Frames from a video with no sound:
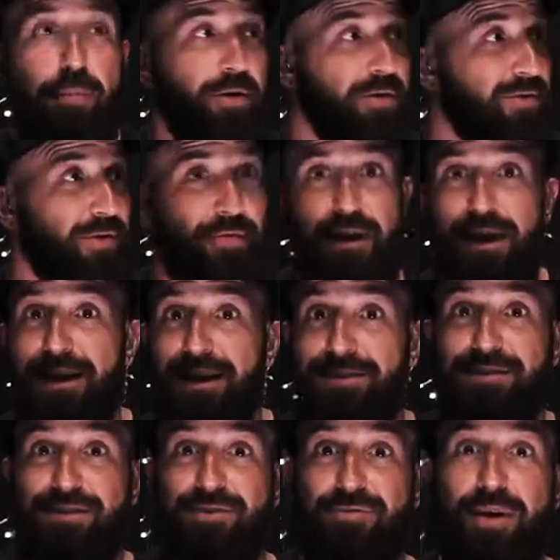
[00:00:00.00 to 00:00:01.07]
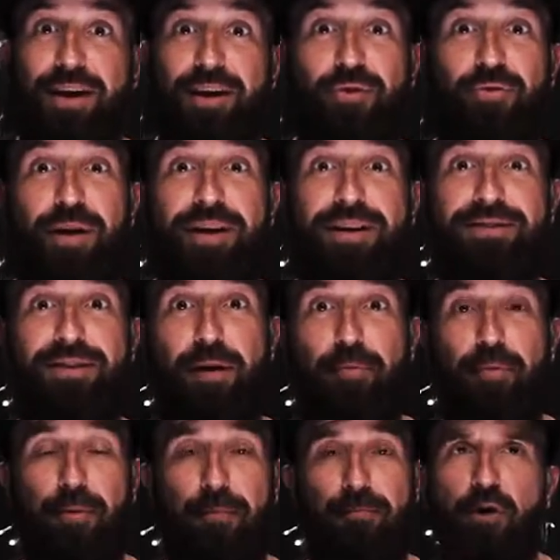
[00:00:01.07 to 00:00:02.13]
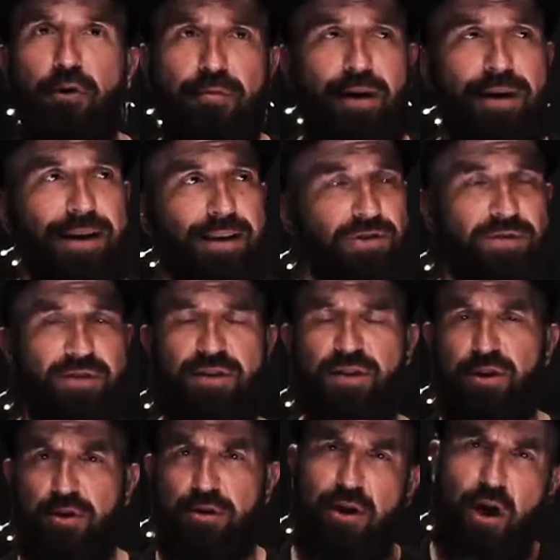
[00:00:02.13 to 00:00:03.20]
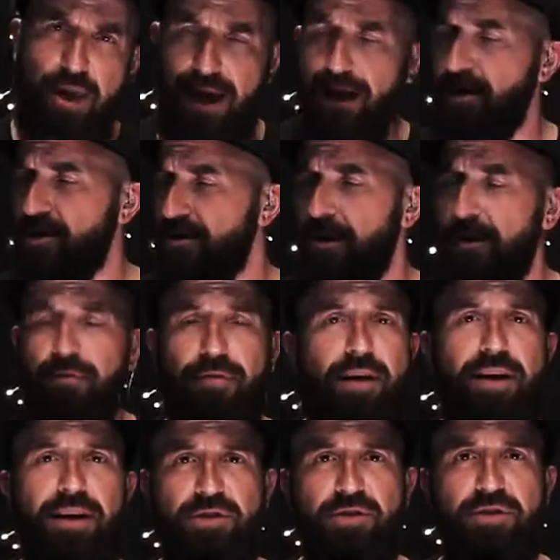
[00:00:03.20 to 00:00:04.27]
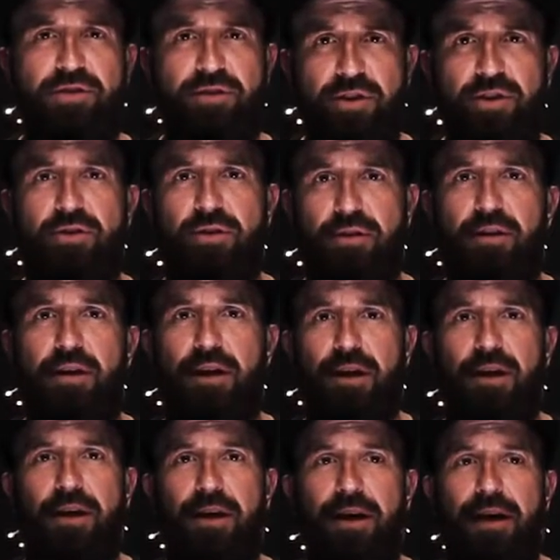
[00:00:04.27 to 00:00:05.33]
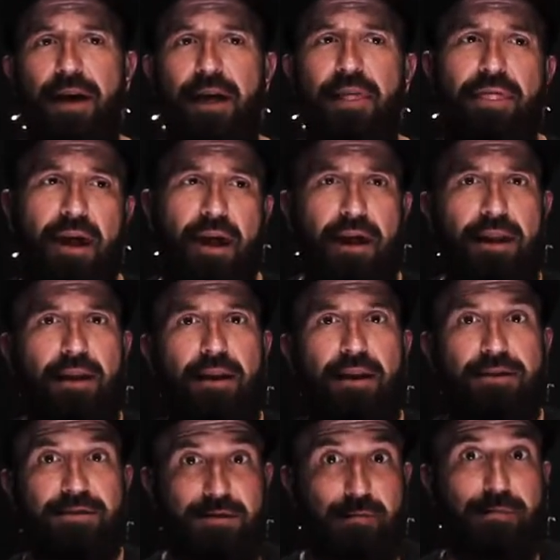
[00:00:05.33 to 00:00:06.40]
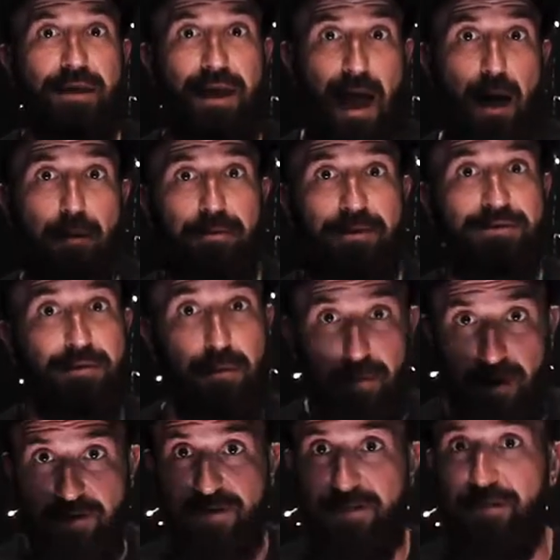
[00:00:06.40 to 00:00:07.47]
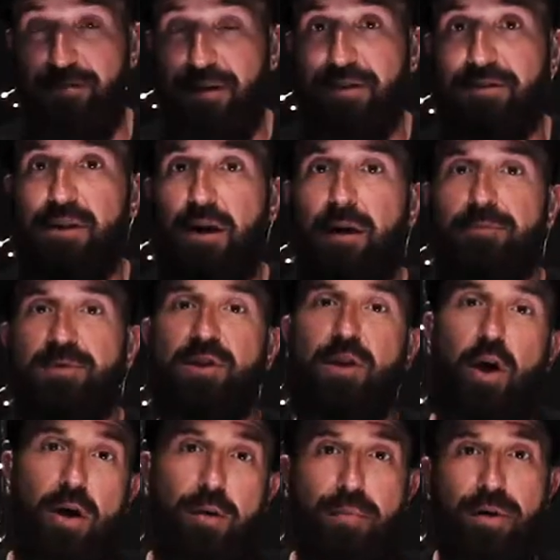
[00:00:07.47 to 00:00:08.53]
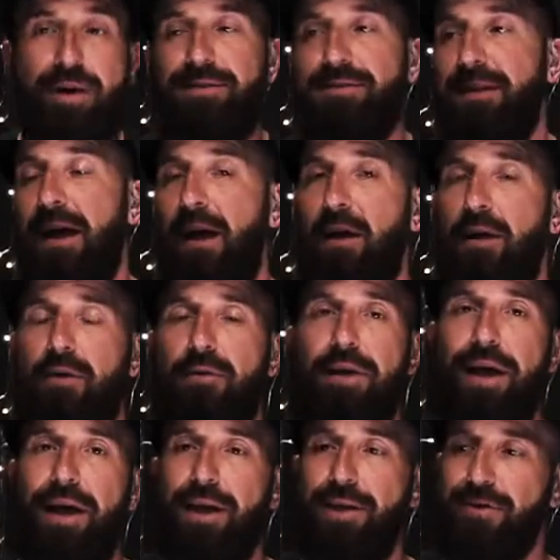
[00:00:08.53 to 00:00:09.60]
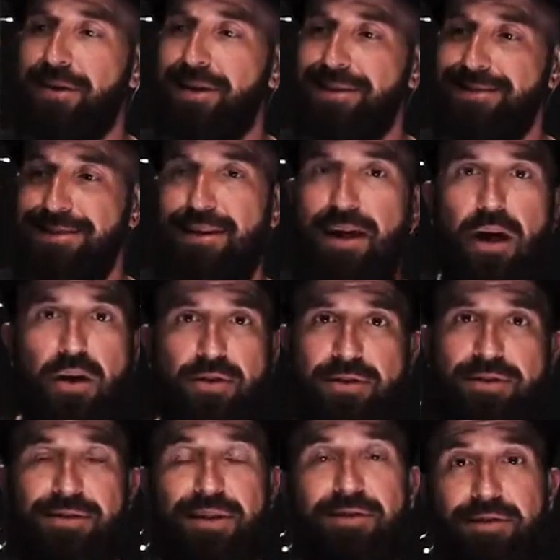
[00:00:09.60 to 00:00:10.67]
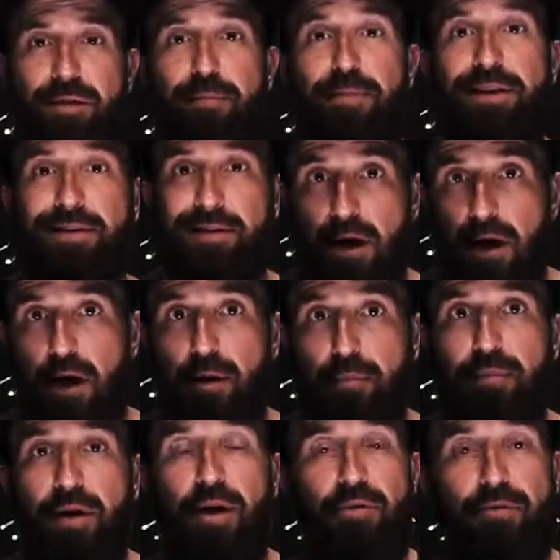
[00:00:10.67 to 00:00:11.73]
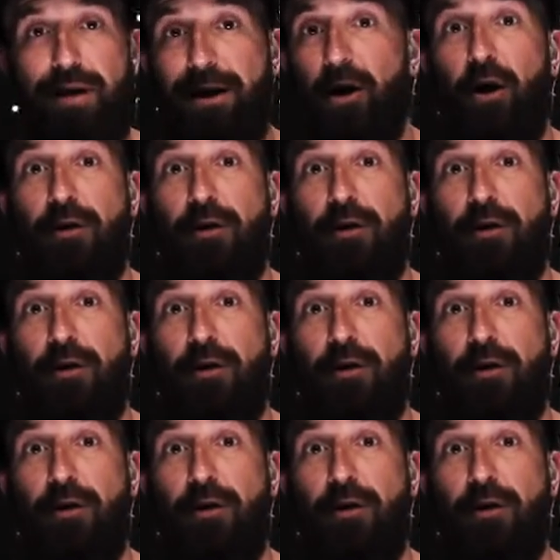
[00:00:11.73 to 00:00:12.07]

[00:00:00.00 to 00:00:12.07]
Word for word: Personal finances, right? Great example. Are you financially secure? Yeah, sure, I'm financially secure. And then something happens, the punch in the face comes, the car breaks down, your kid's in college and does something dumb, right?